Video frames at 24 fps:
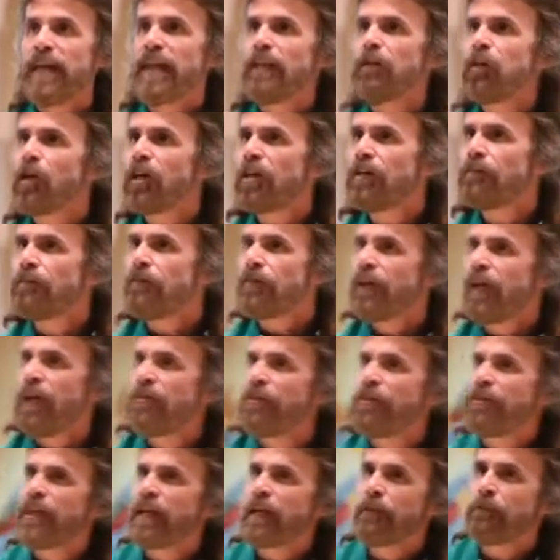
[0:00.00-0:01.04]
They look
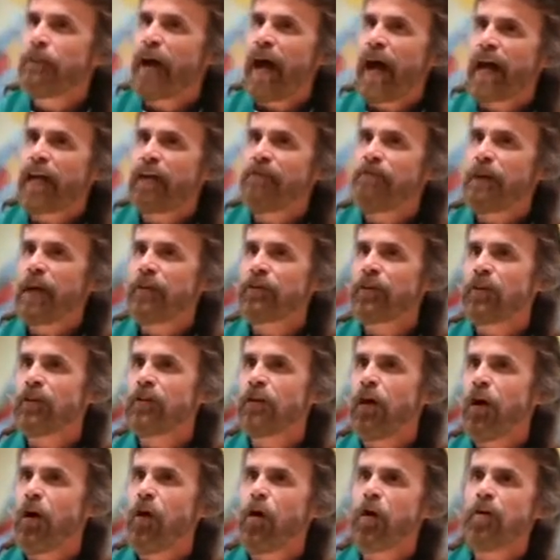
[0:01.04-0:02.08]
and think back about
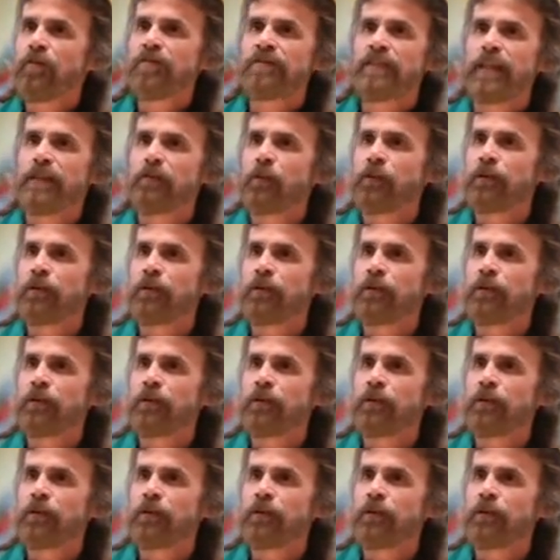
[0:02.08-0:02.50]
the loaves.